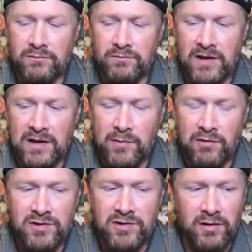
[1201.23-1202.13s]

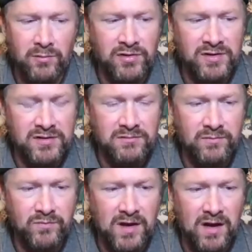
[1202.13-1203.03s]
emailed Connor, because
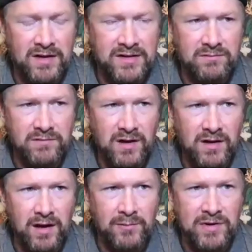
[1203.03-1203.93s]
I'd
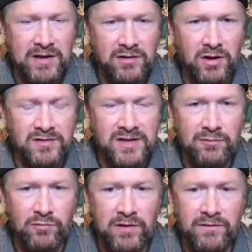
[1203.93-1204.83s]
been in
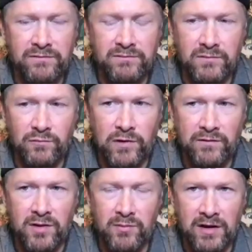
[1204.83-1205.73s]
contact with
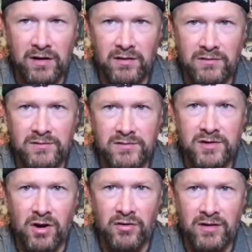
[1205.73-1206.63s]
Camille and
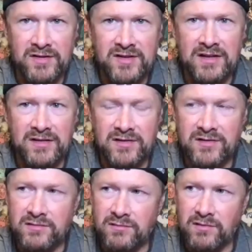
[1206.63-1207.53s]
Connor
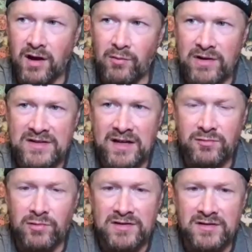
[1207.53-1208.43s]
since I went out
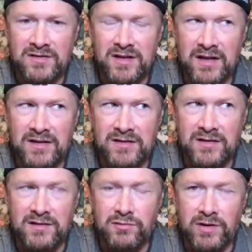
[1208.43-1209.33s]
to Western States
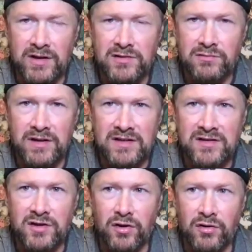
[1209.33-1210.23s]
in
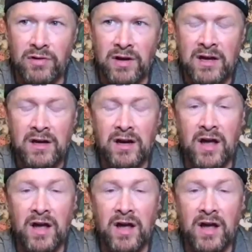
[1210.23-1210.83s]
2022, and